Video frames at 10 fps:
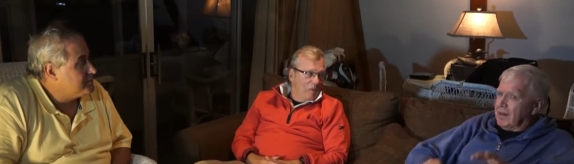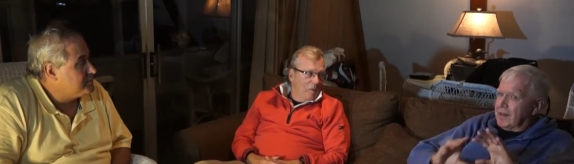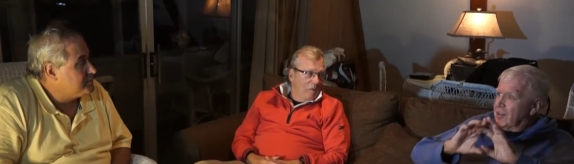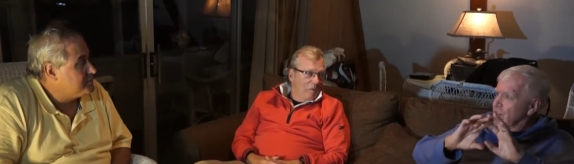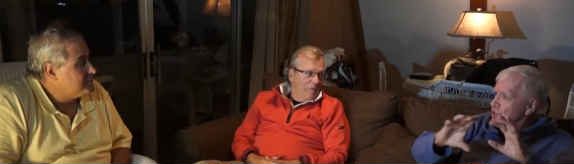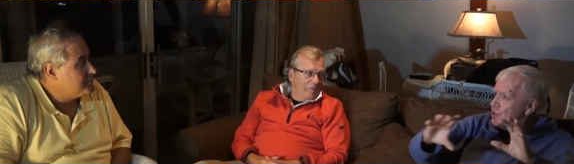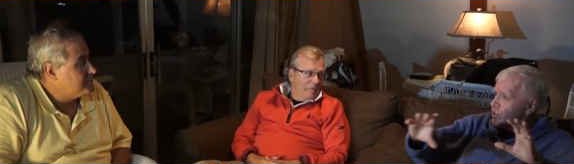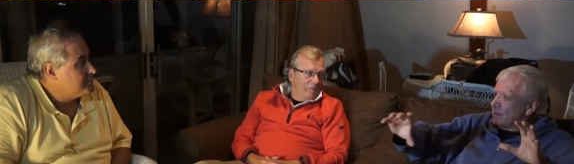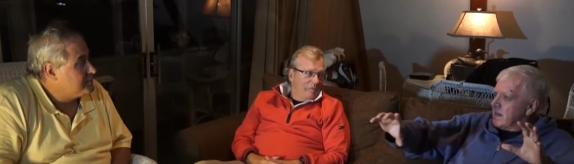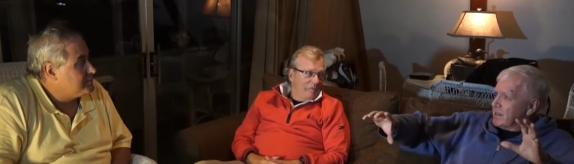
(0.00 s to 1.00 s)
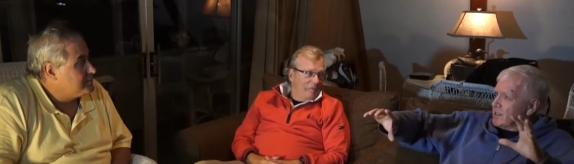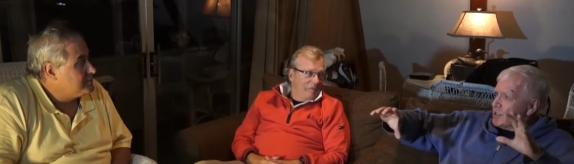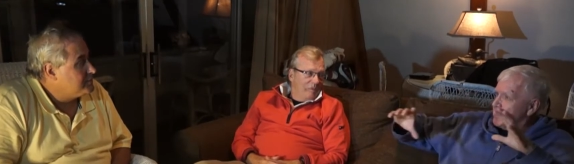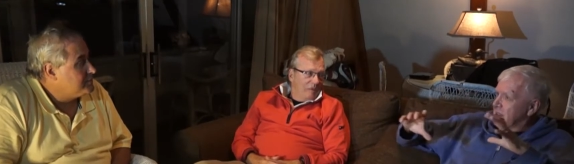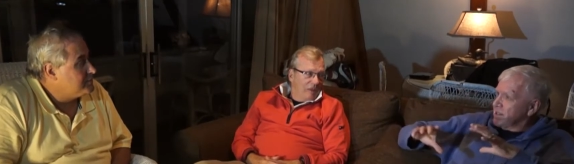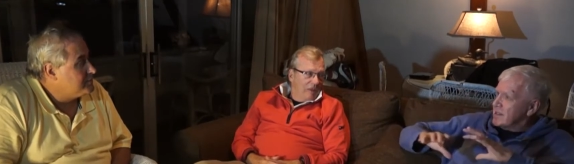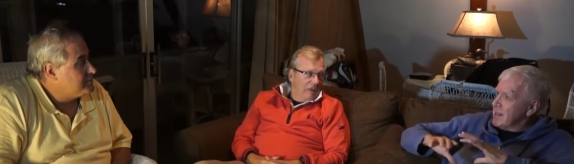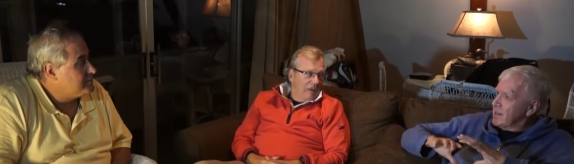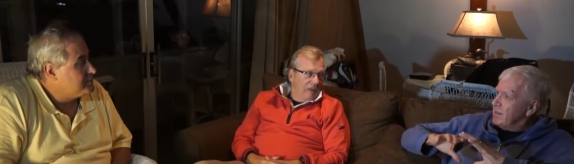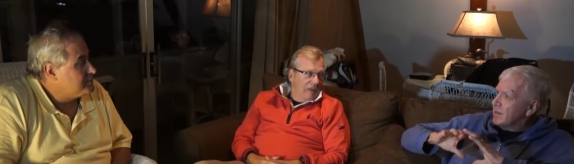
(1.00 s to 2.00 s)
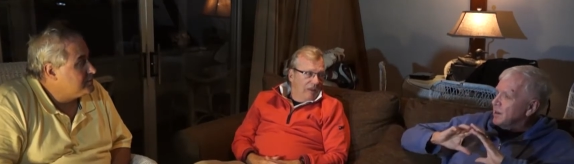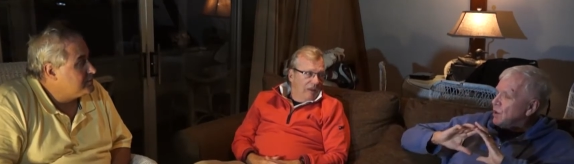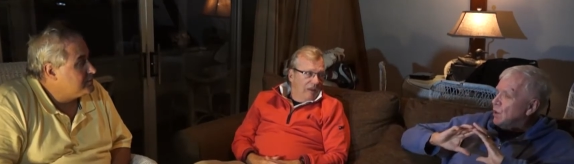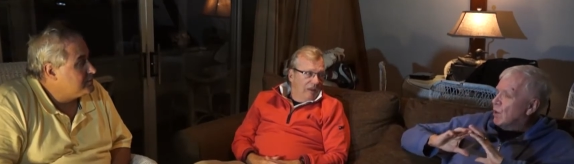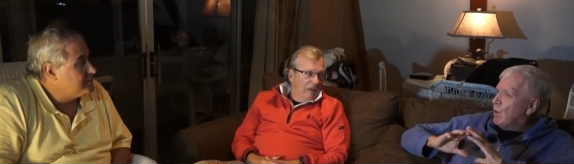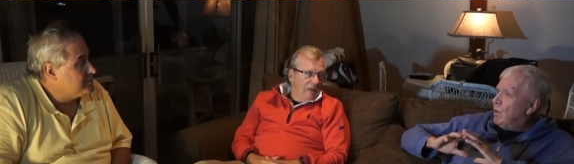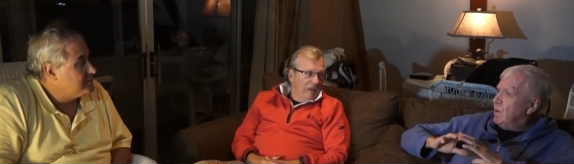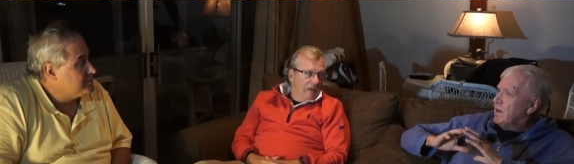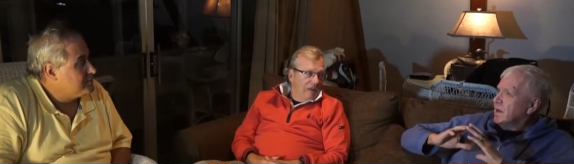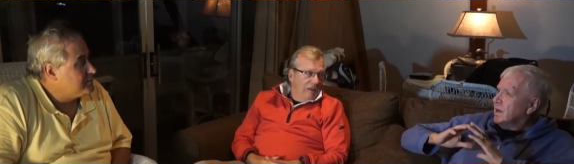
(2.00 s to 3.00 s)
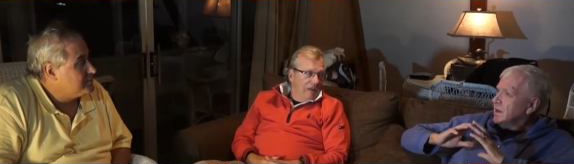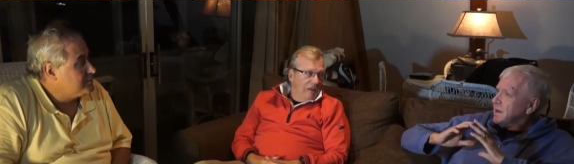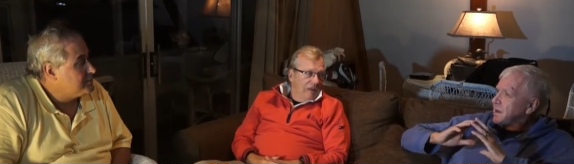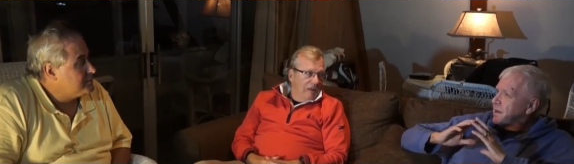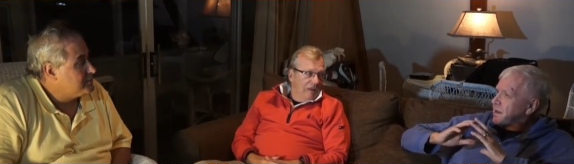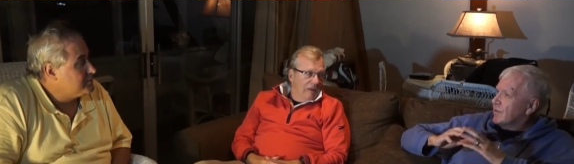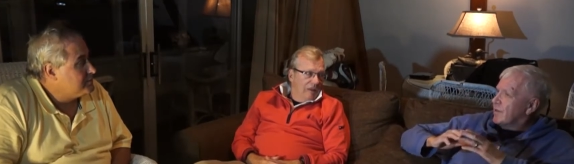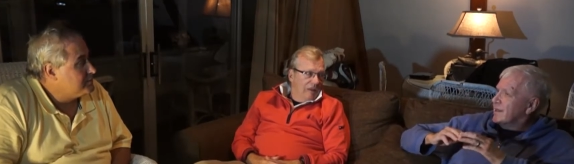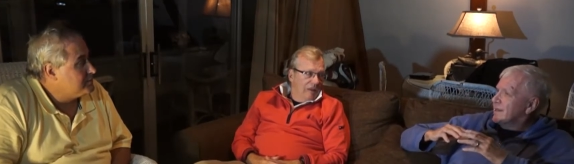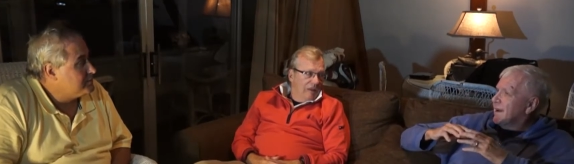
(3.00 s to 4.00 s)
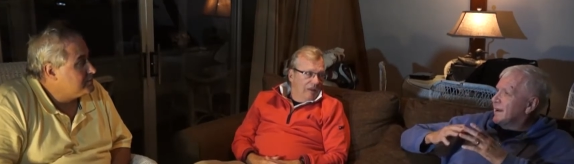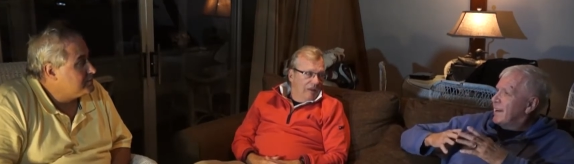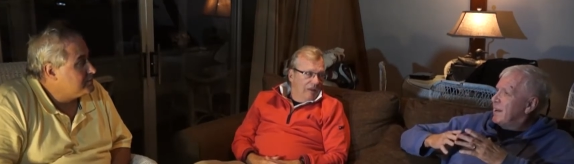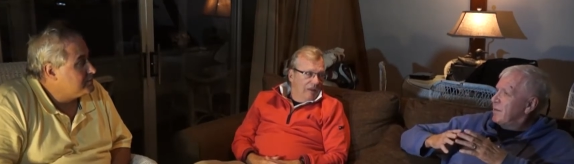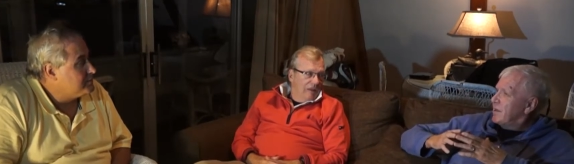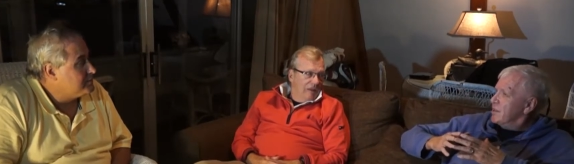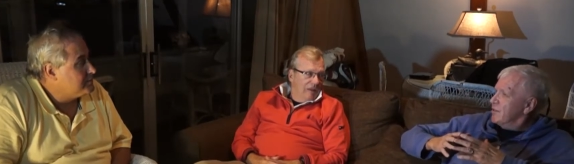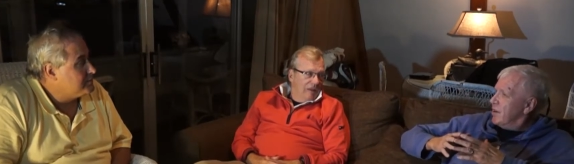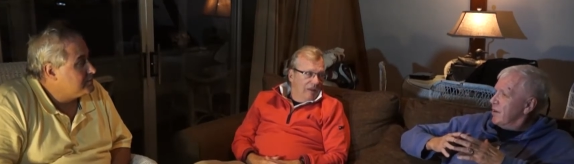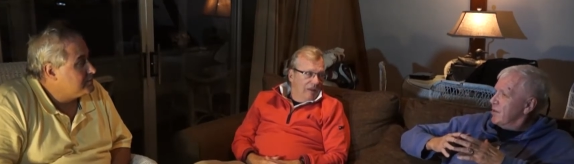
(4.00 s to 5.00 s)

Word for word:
Speaker 1: done your sill boxes? Because now you've got a whole different dynamic as far